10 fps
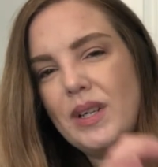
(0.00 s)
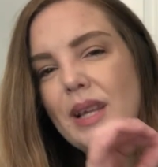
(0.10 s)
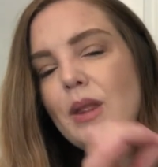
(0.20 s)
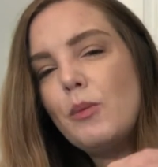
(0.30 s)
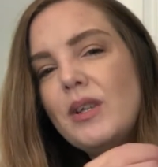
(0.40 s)

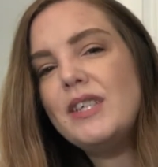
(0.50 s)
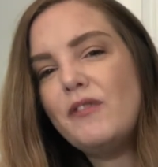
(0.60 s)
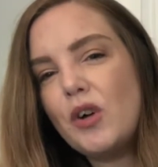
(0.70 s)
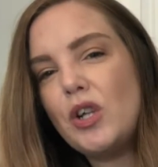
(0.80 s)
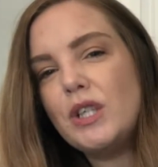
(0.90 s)
they were
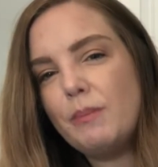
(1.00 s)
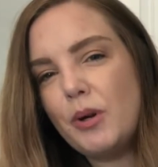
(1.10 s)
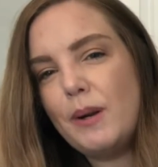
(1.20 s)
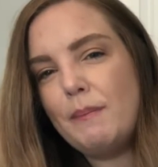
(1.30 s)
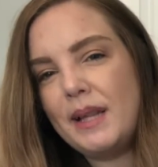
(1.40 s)
difficult to
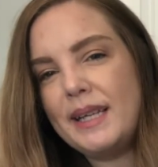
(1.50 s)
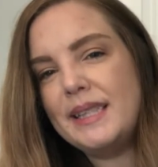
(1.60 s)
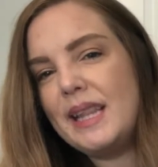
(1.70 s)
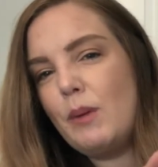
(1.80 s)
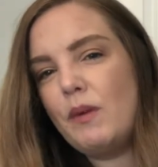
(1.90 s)
put in place
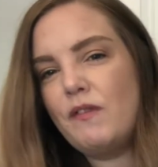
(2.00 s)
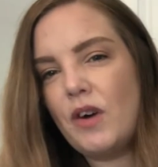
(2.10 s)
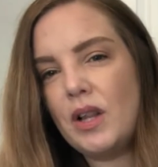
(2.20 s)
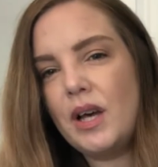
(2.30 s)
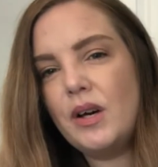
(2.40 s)
and they would
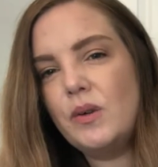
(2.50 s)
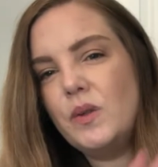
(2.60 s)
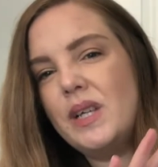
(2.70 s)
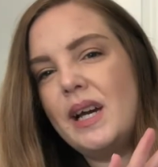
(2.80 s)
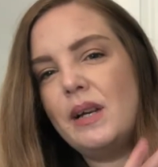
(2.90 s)
fall
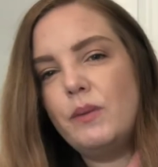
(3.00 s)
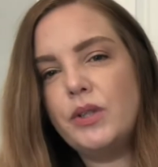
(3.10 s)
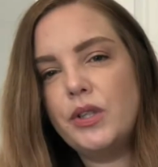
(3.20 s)
out and it was